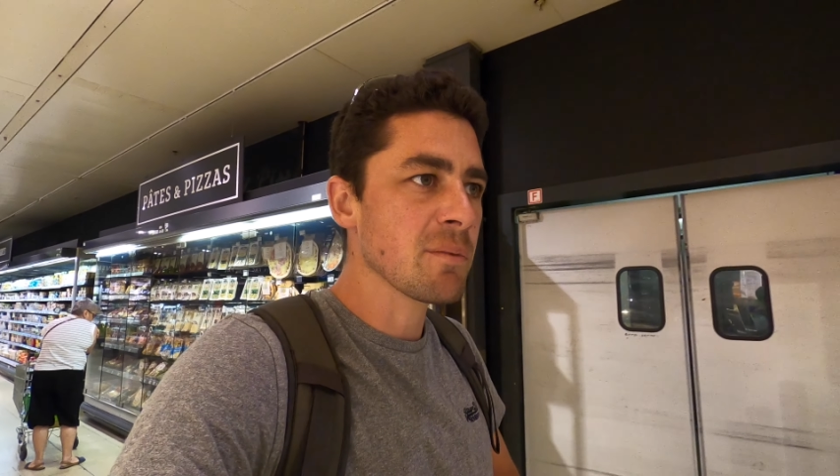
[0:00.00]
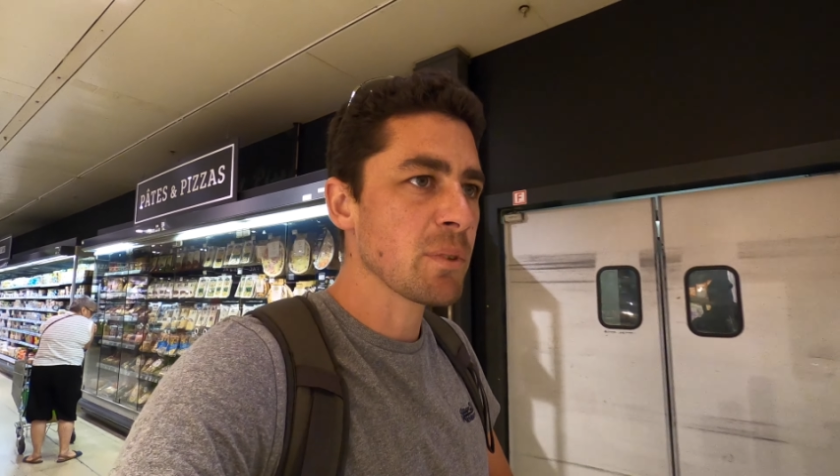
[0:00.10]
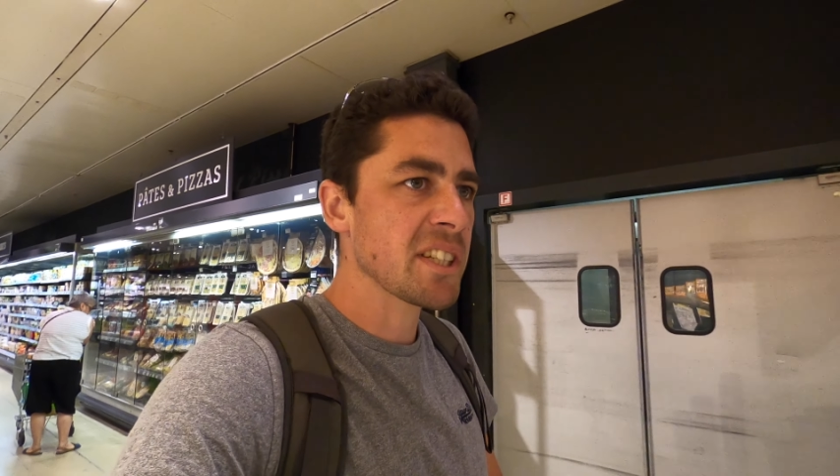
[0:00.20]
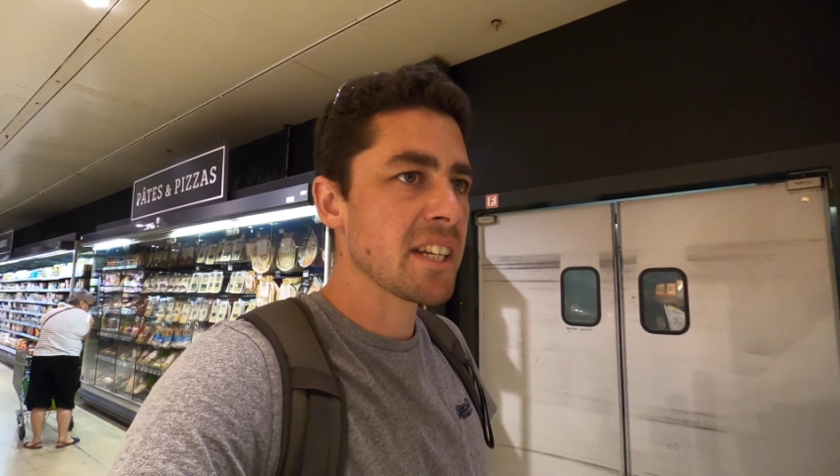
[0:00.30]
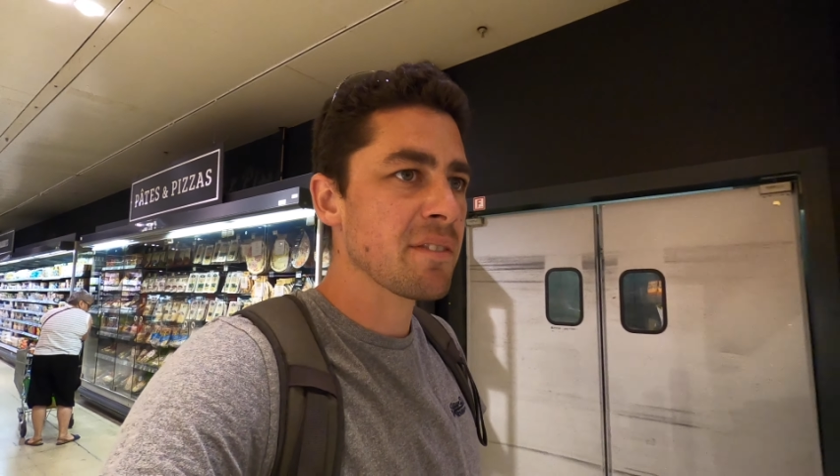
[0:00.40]
and
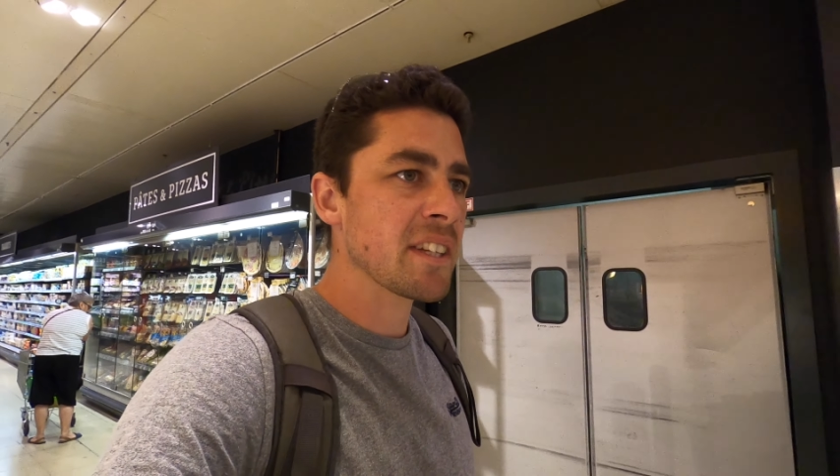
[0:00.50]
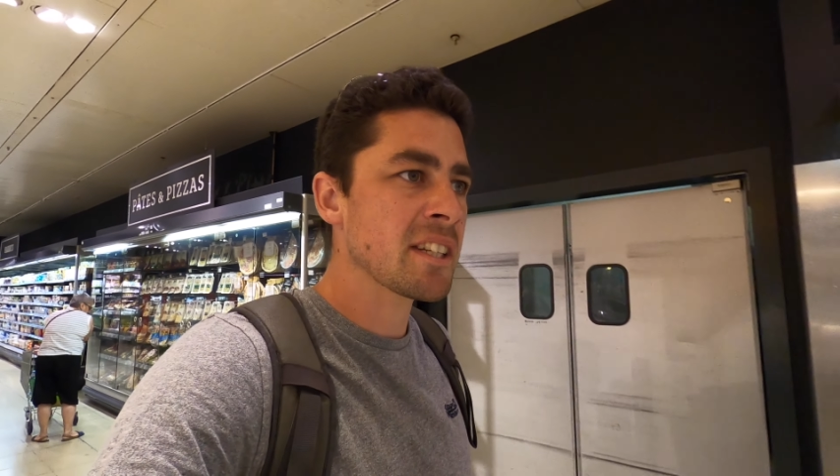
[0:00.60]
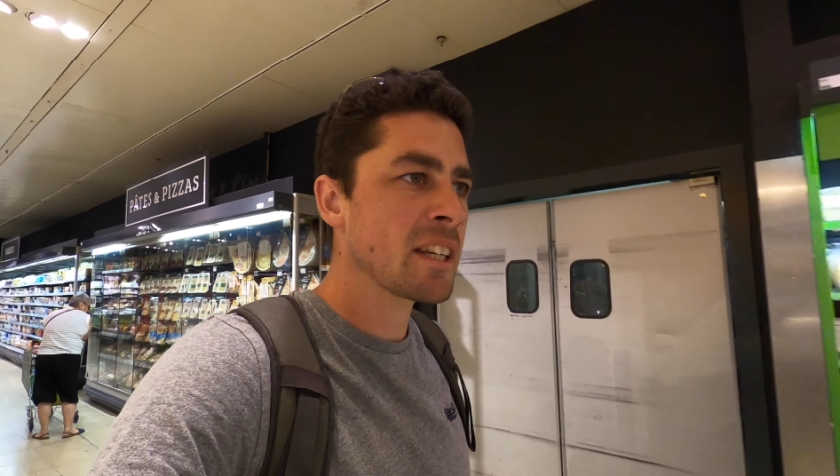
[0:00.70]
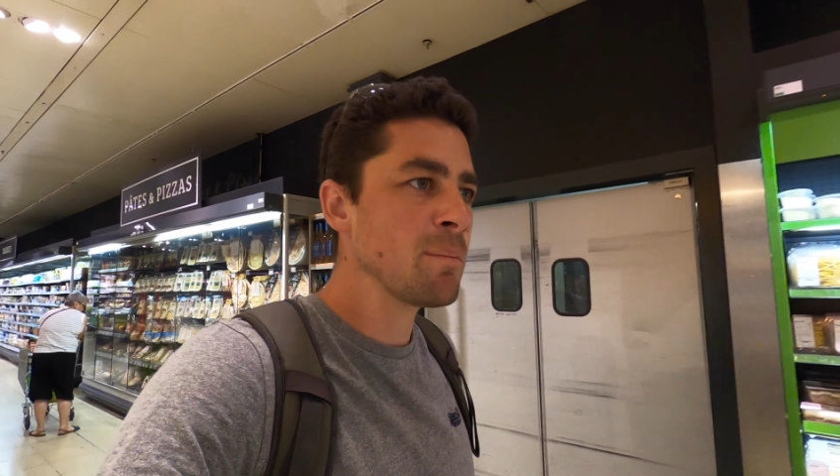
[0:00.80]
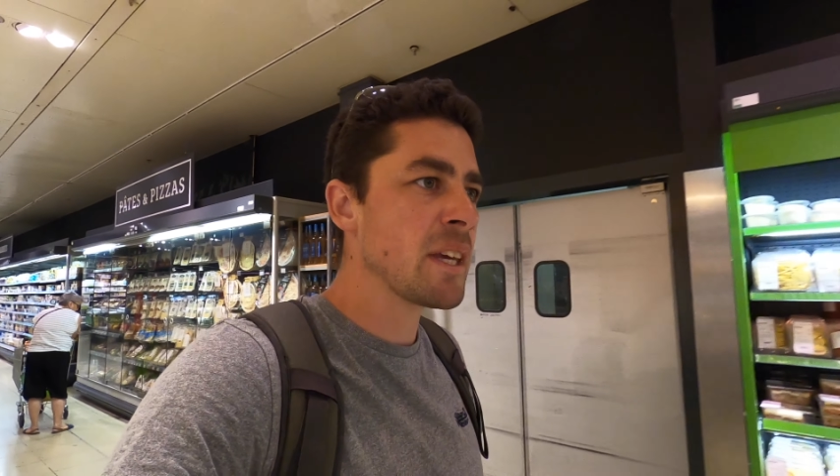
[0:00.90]
we'll see if
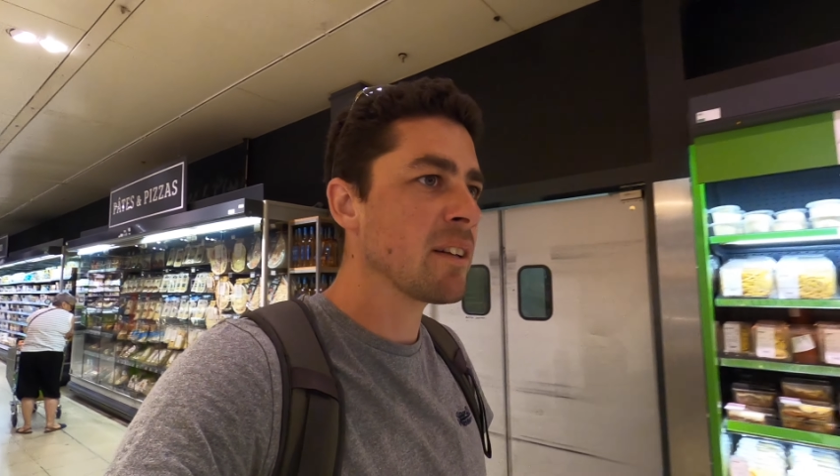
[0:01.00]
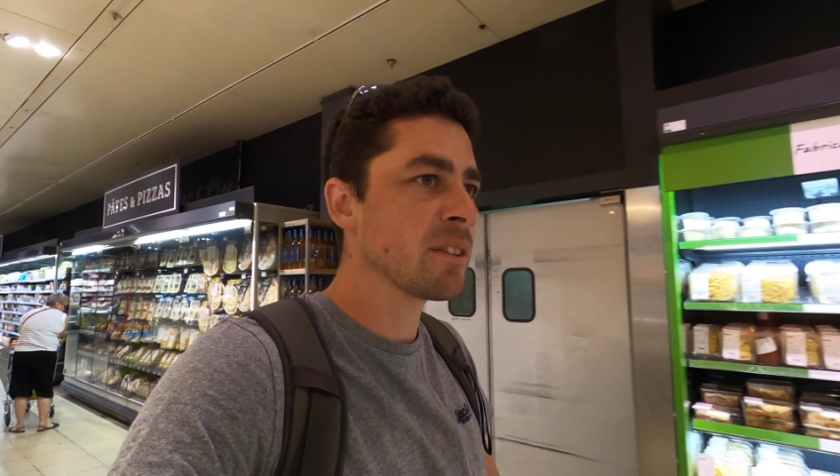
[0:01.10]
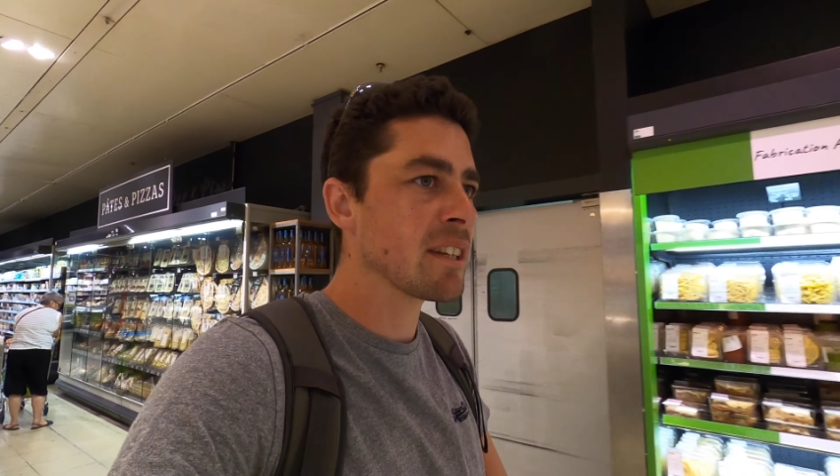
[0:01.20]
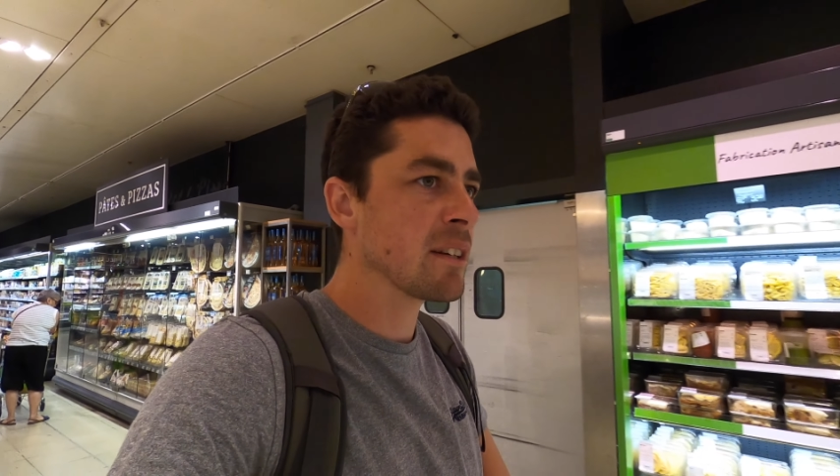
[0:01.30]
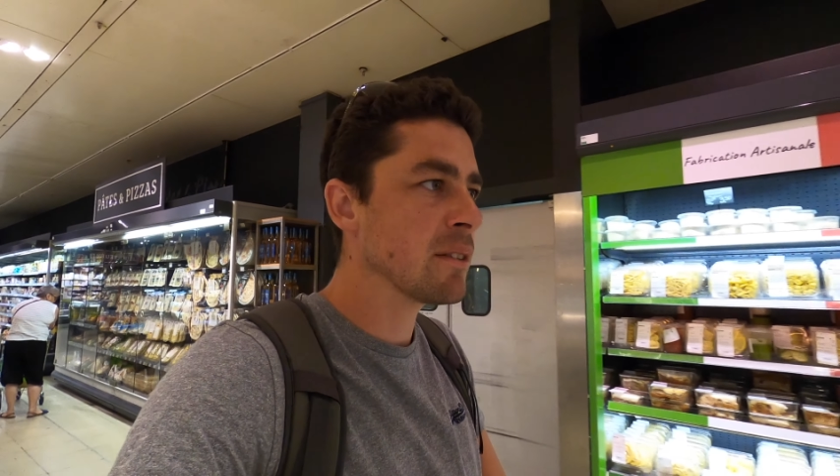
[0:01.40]
there's any meal
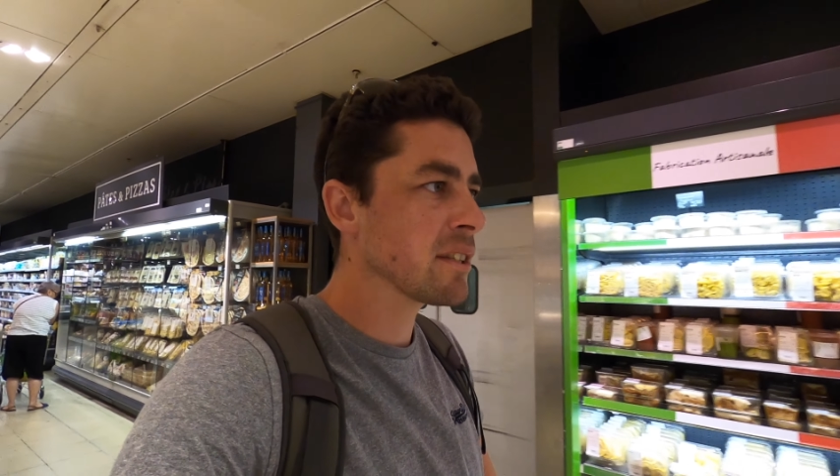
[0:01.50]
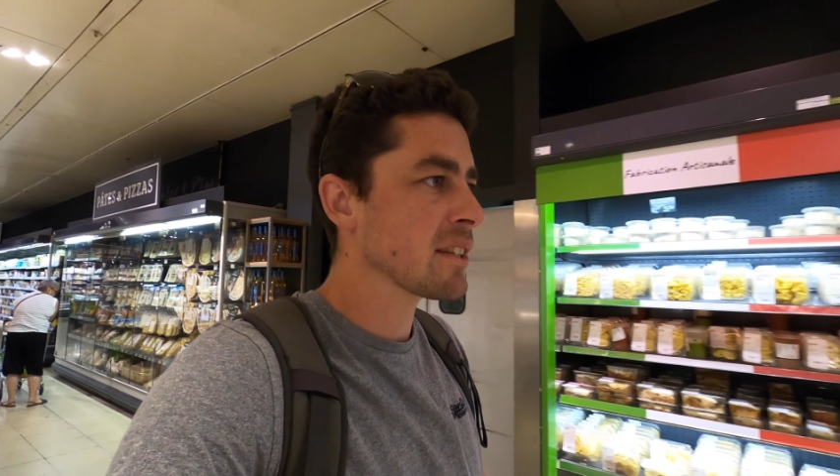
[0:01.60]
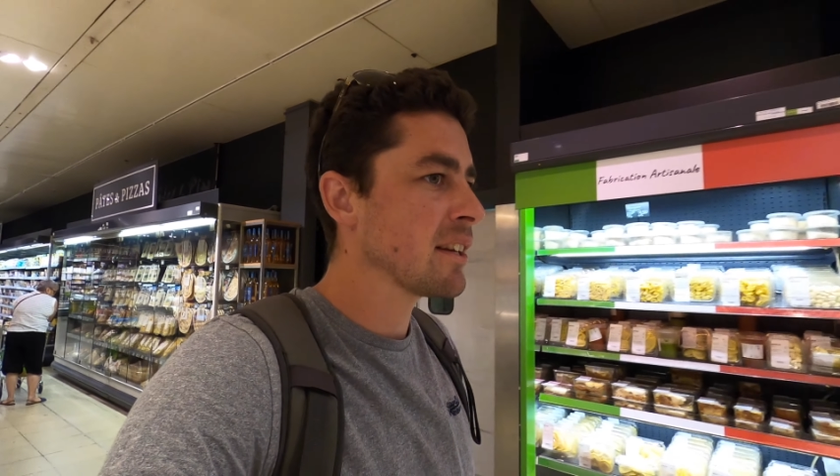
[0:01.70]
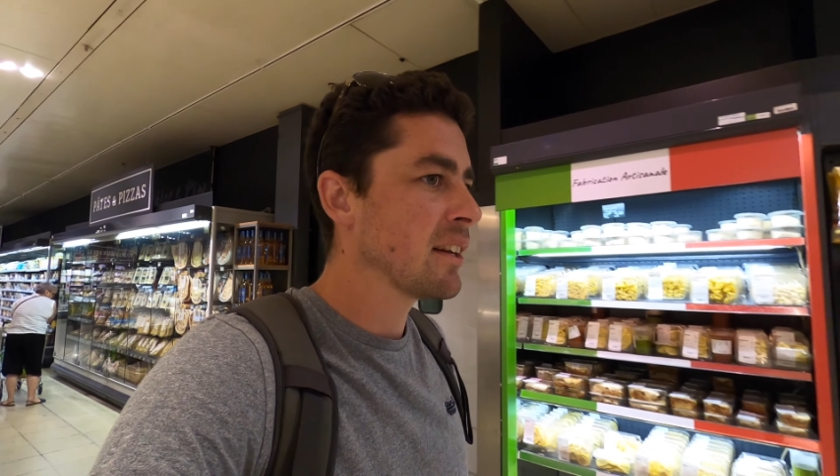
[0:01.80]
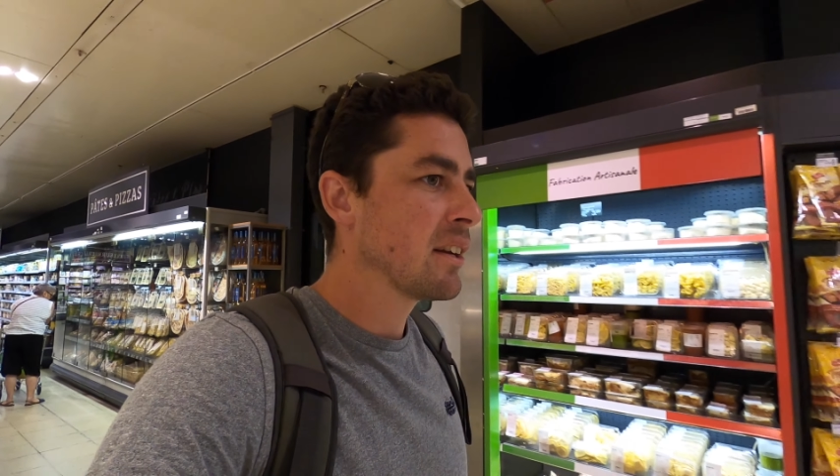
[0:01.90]
deals.